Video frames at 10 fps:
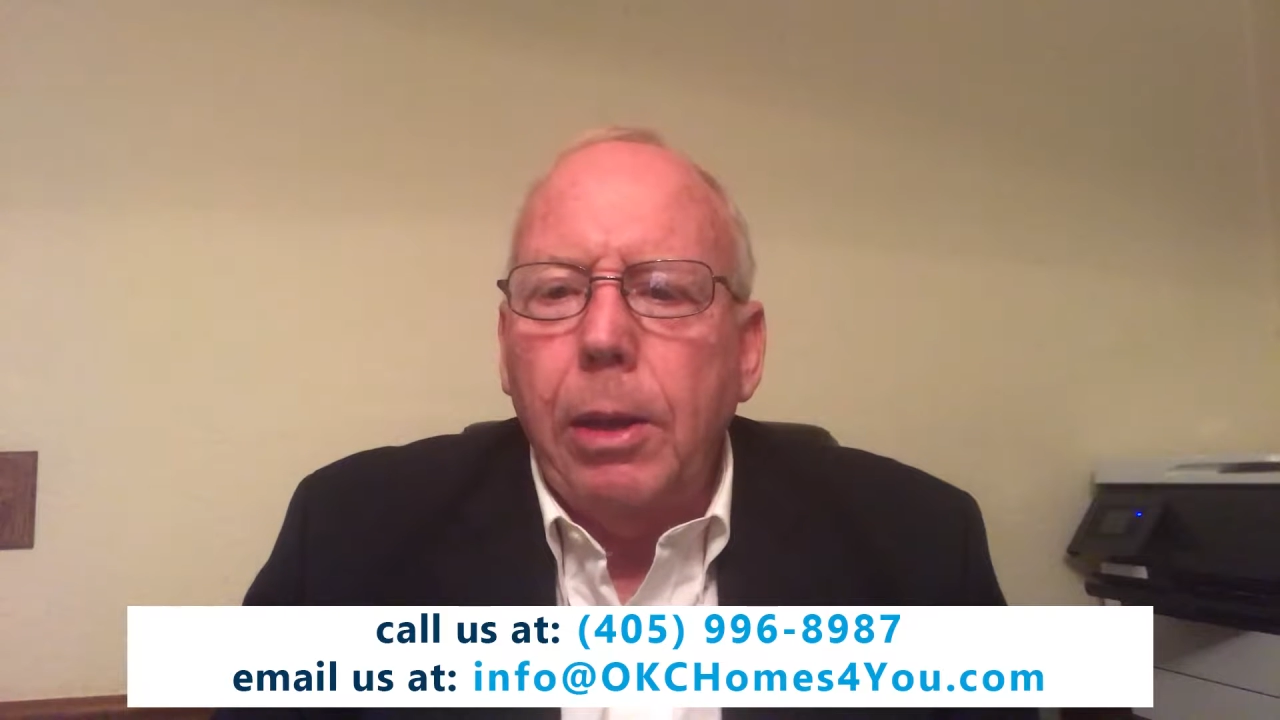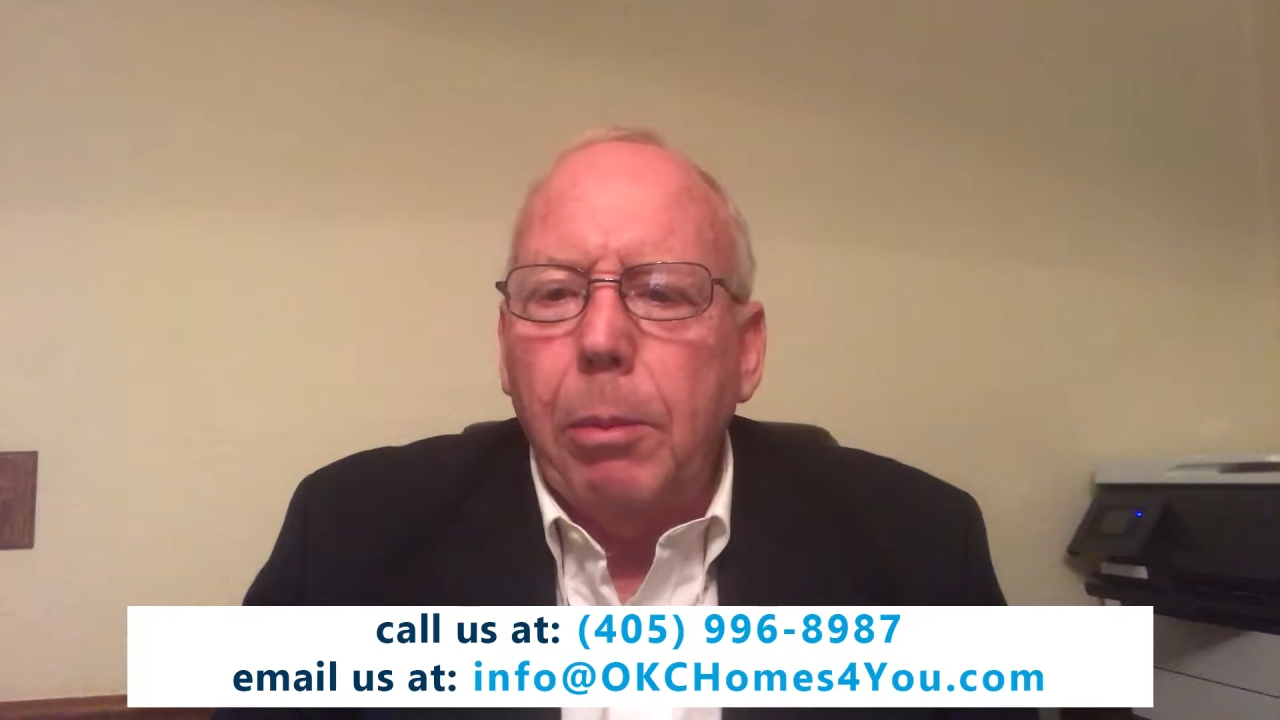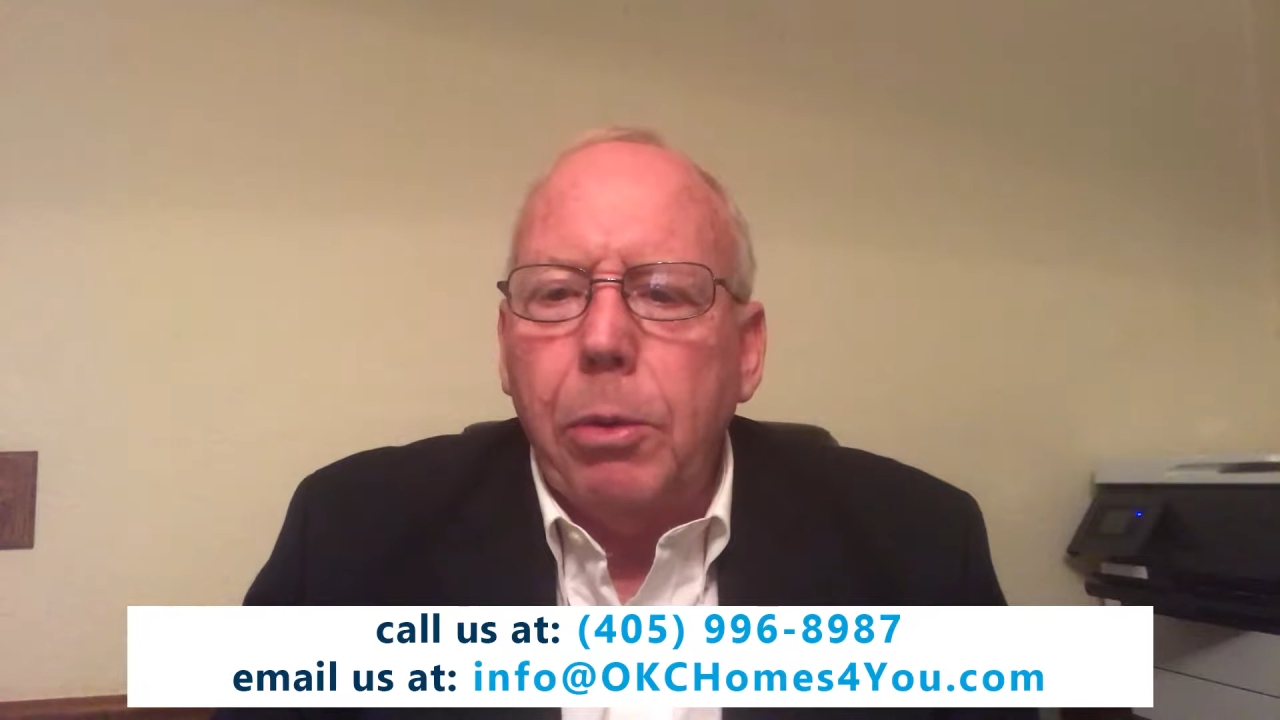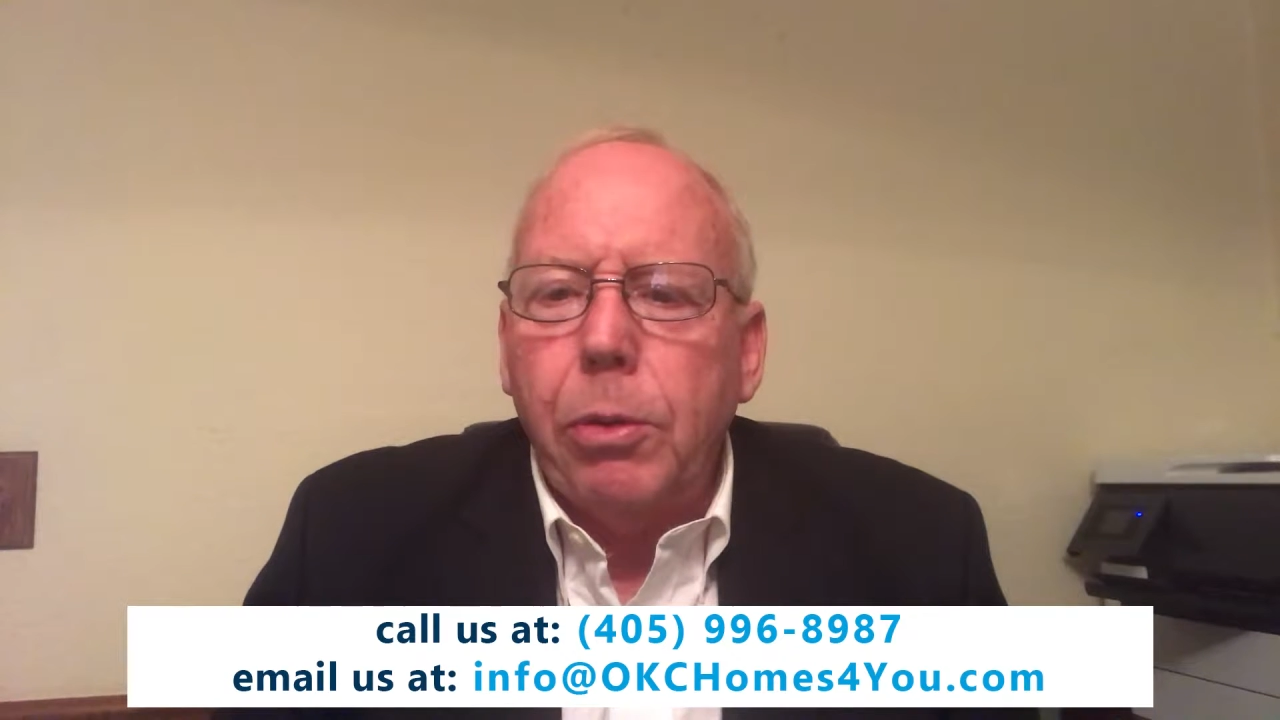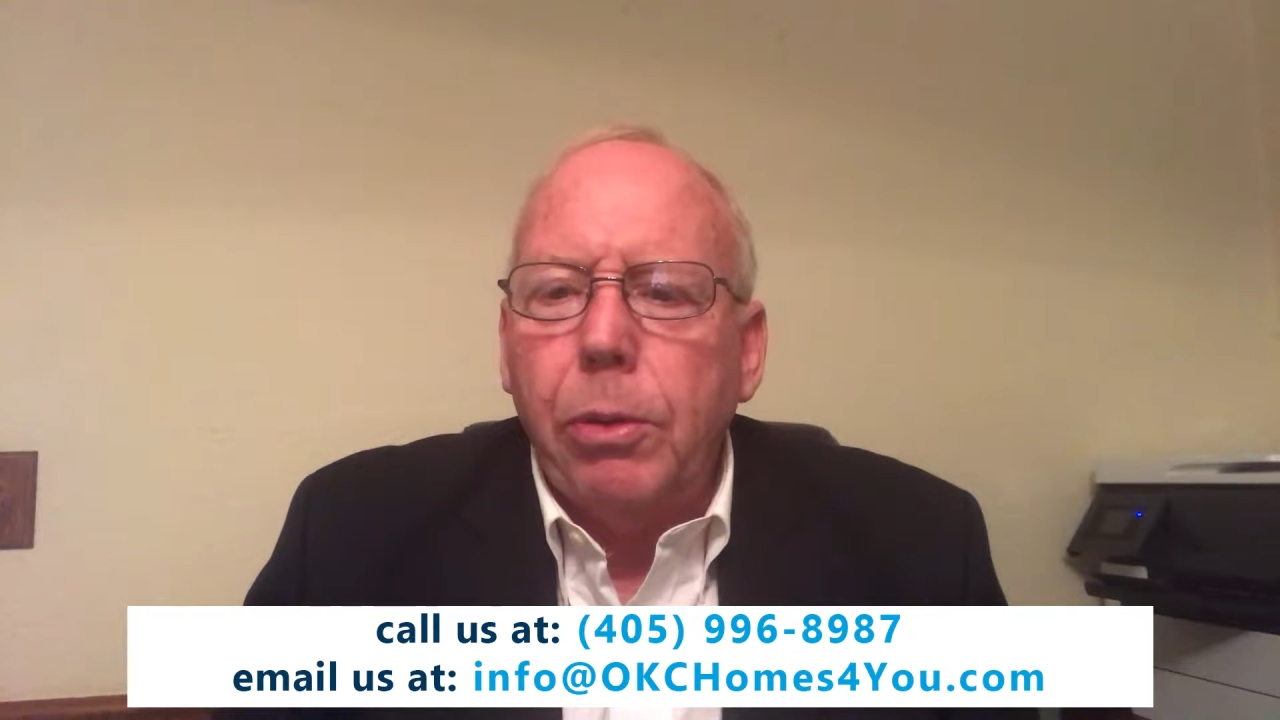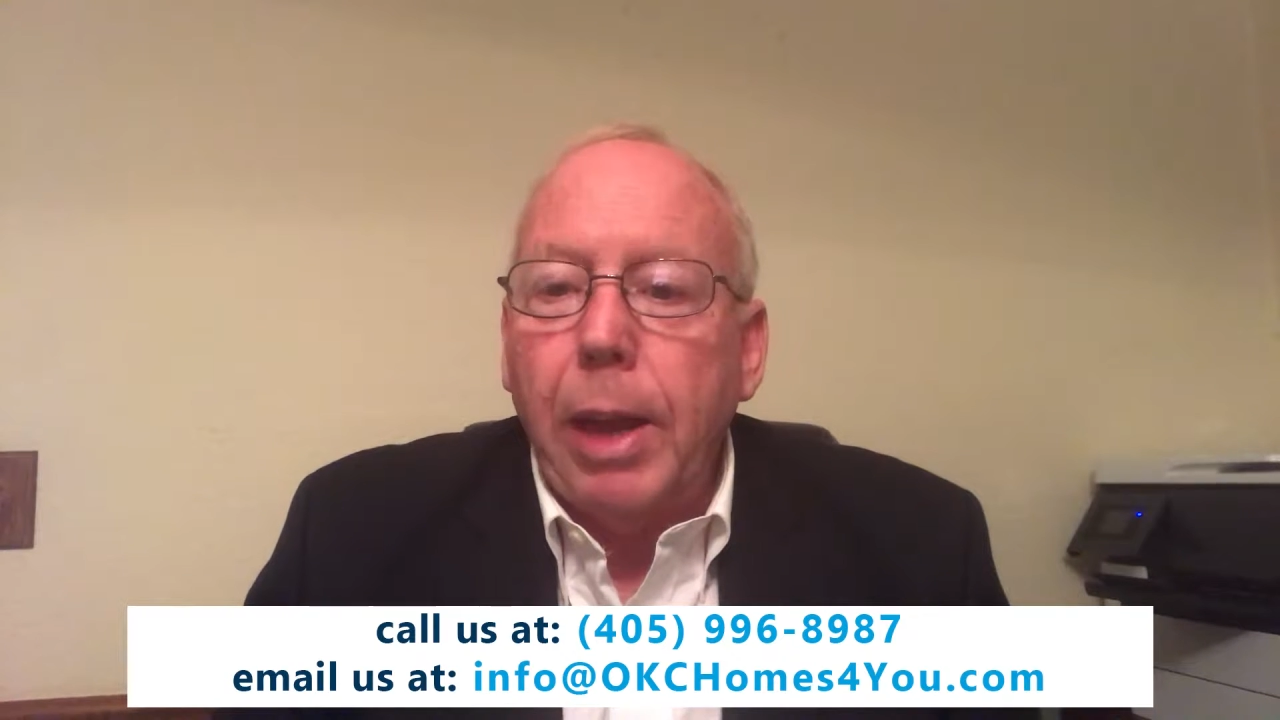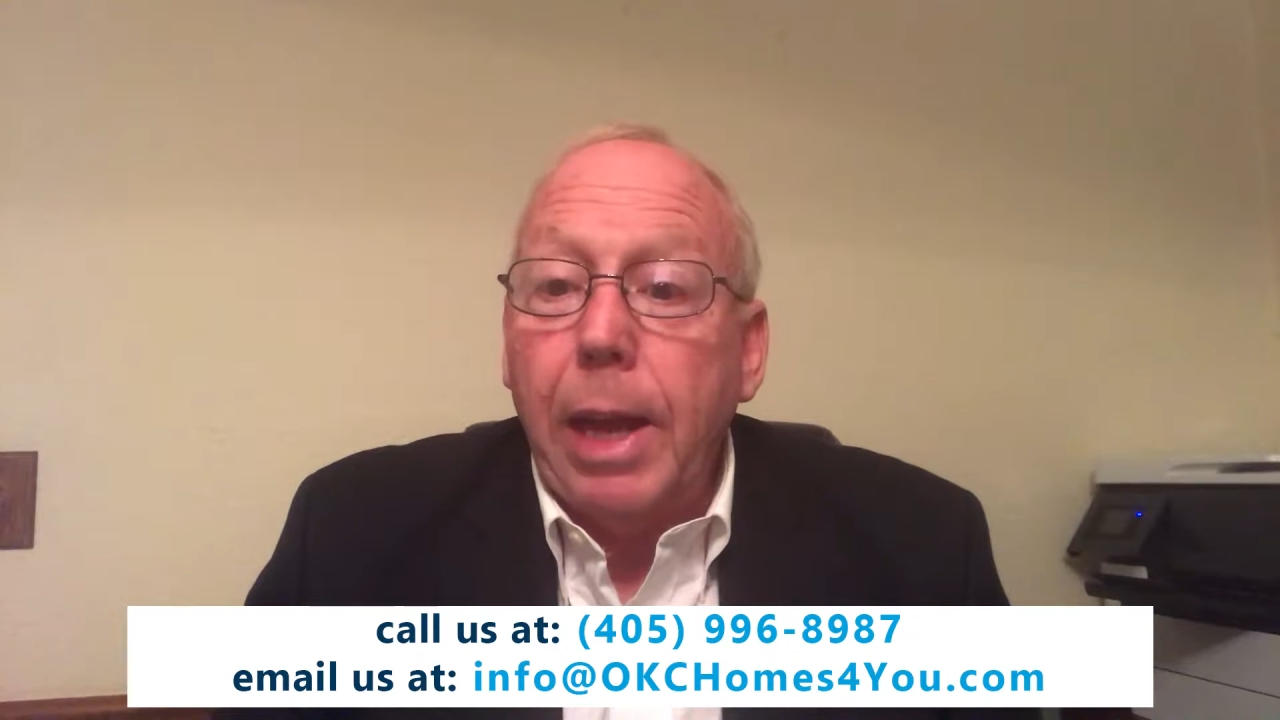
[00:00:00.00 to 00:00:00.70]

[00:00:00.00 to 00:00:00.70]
temperatures,